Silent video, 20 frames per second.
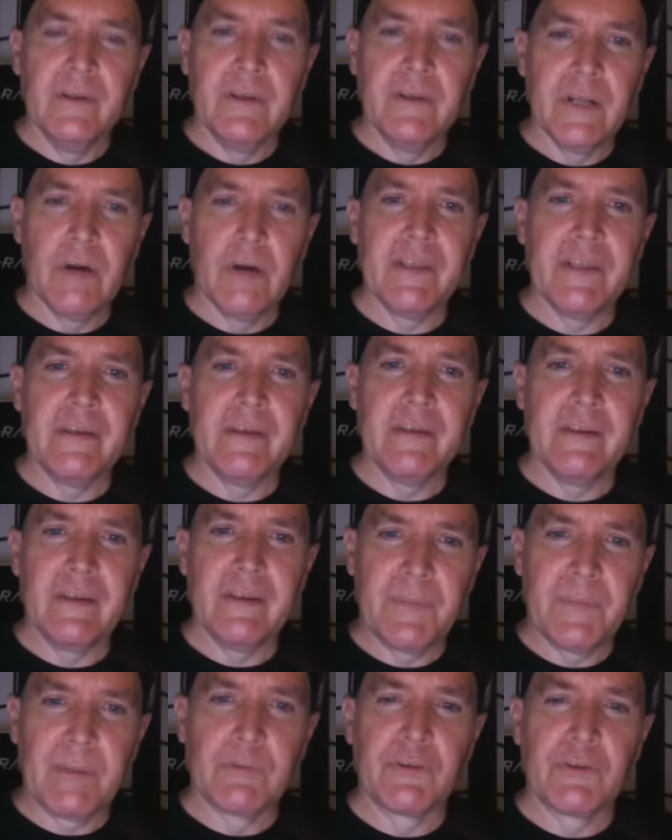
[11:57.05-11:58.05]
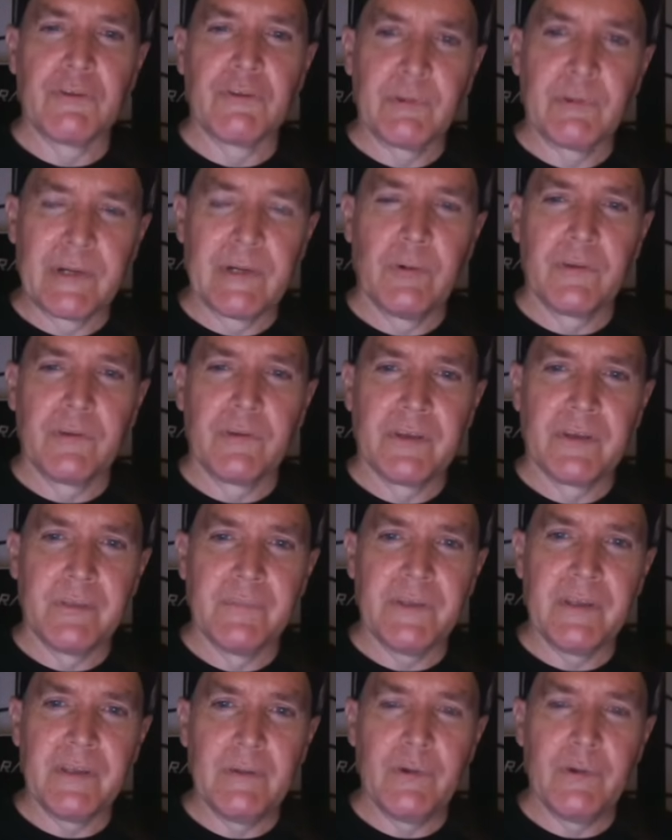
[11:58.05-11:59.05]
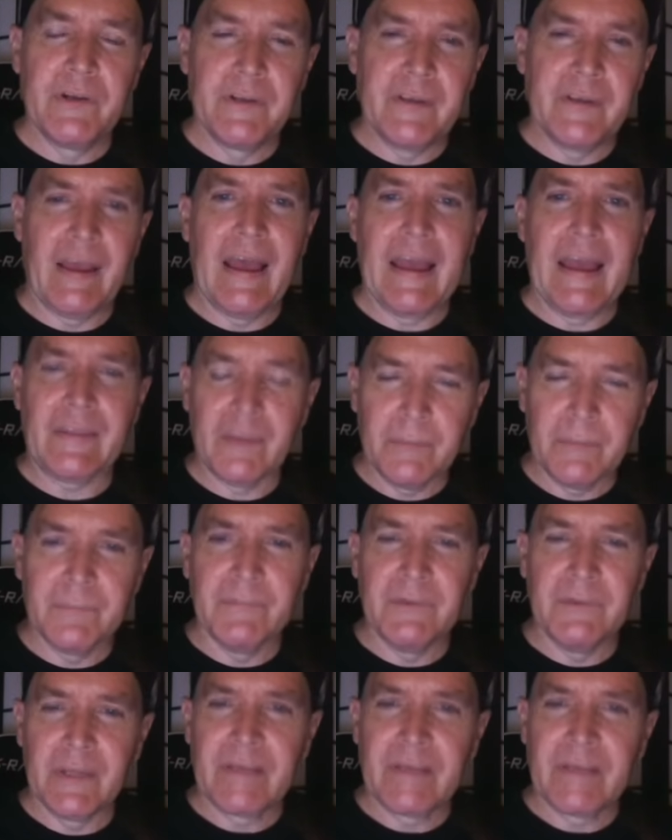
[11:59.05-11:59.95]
You know, he if people disagreed with him, he would attack them